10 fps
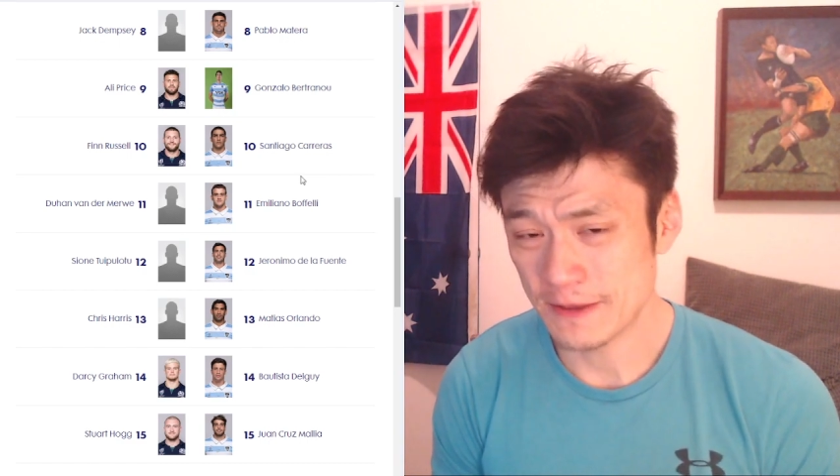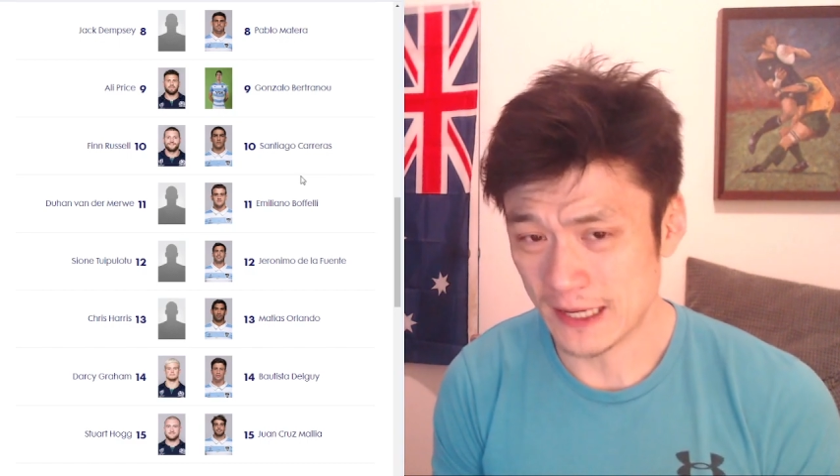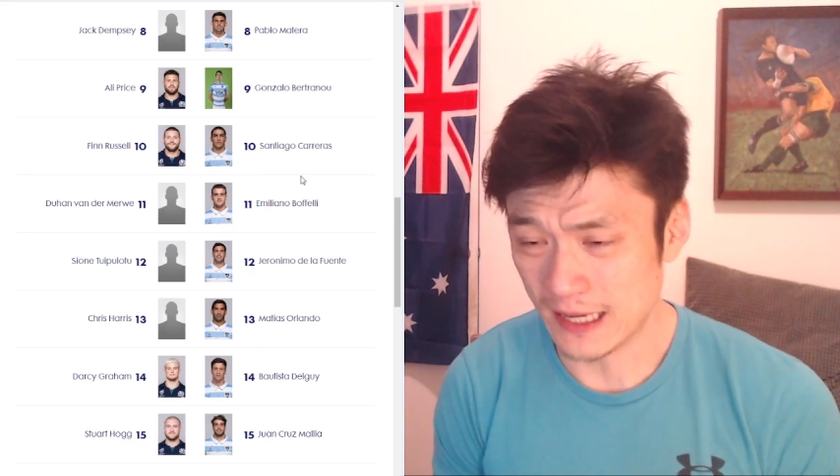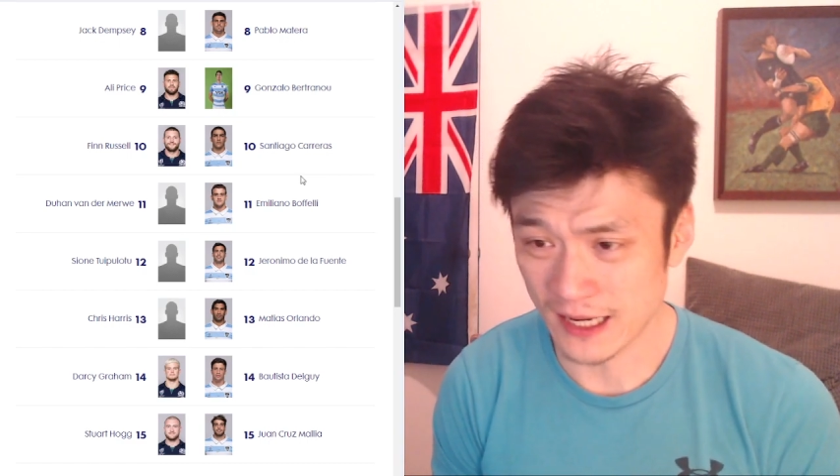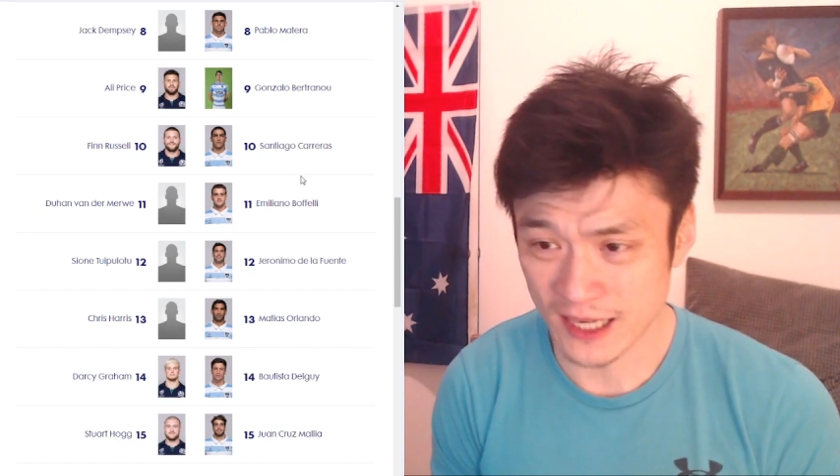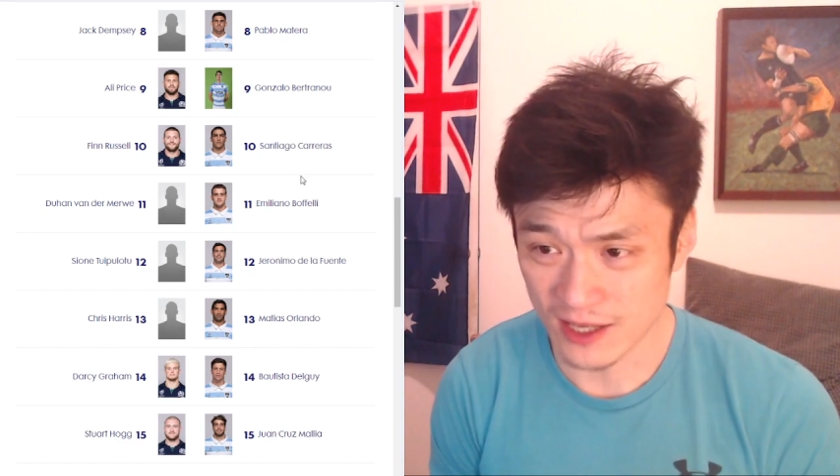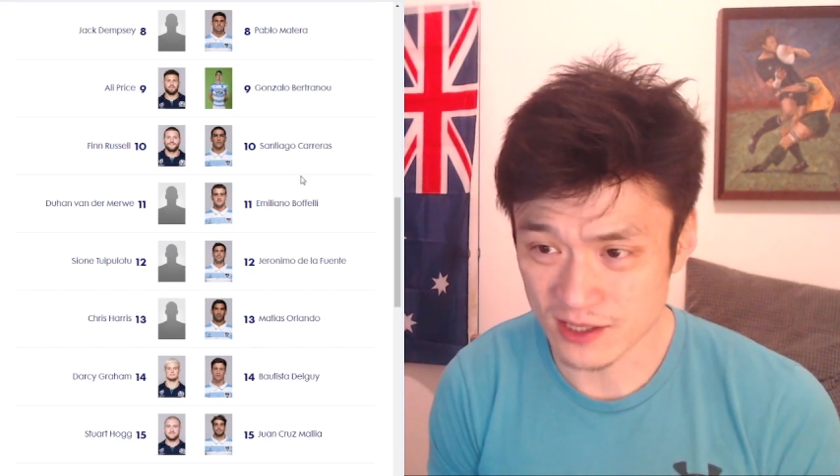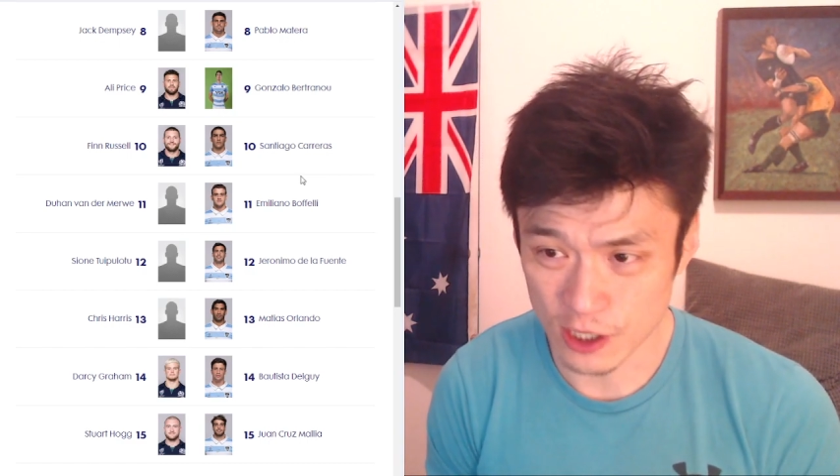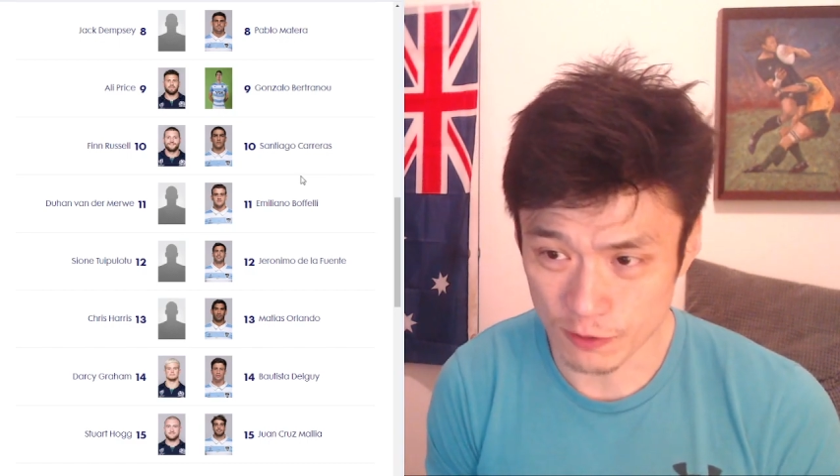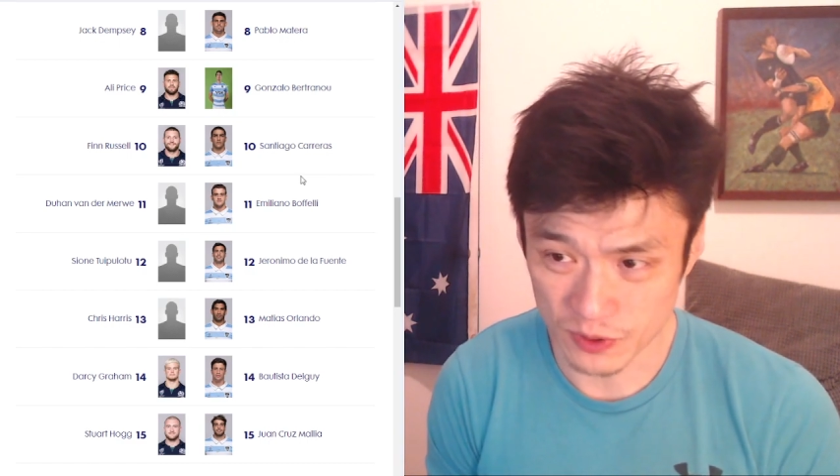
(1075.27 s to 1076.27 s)

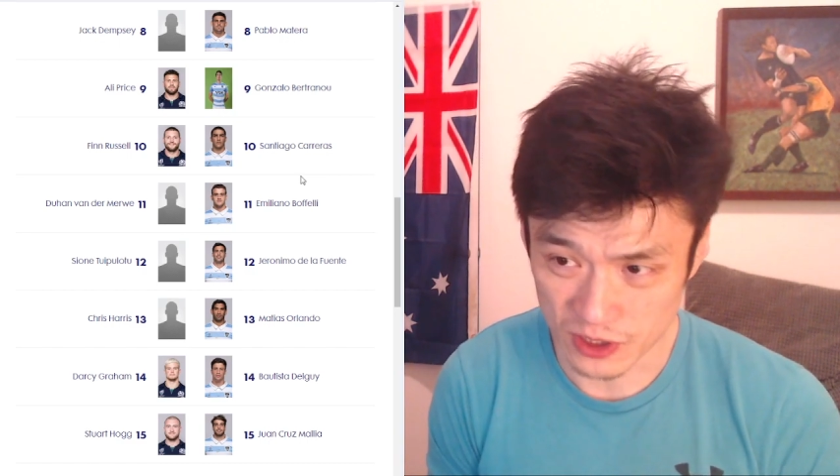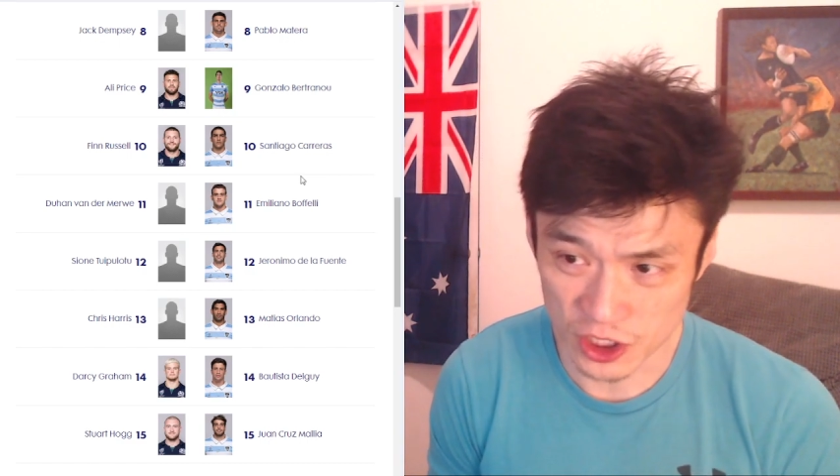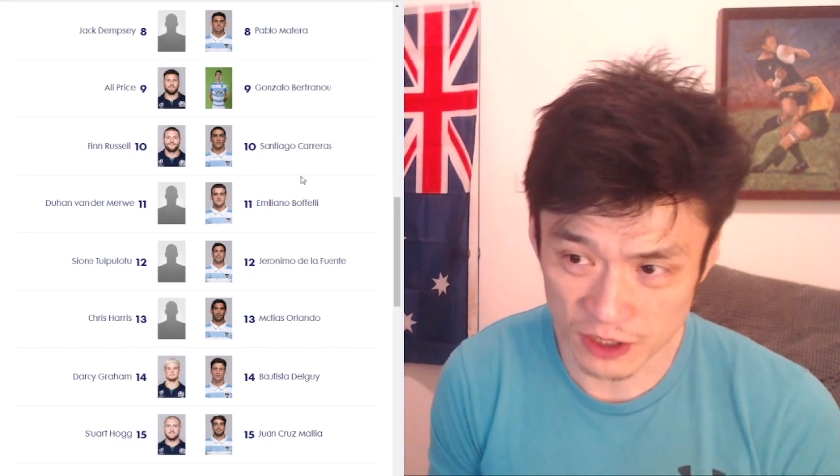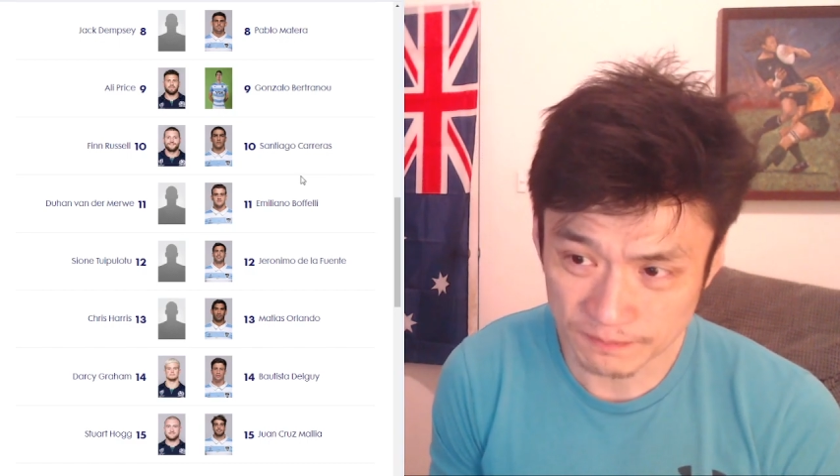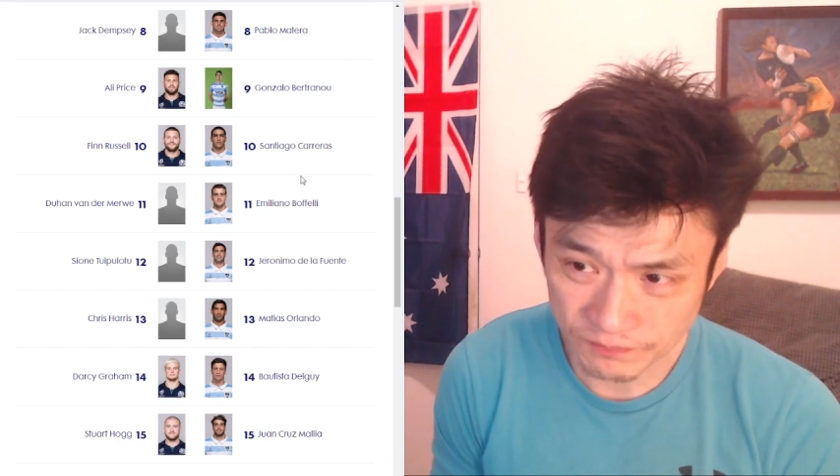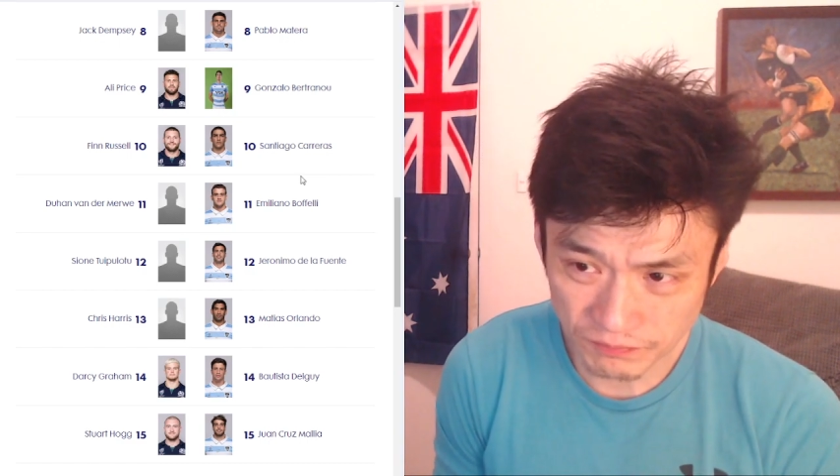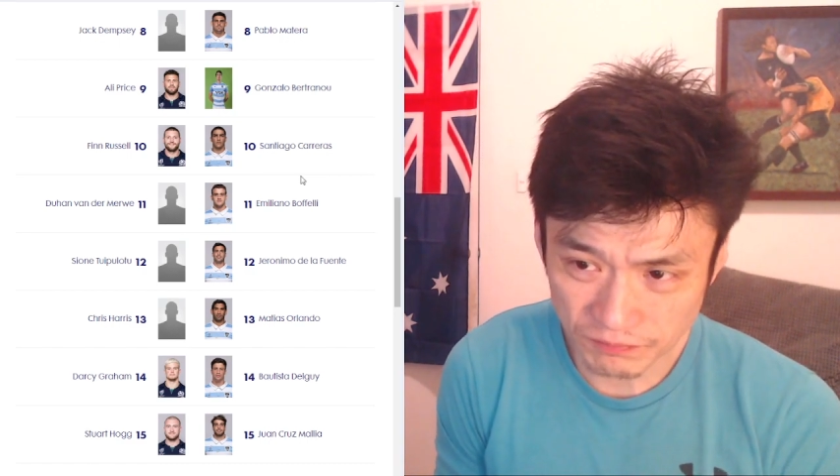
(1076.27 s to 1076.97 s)
against the opposition.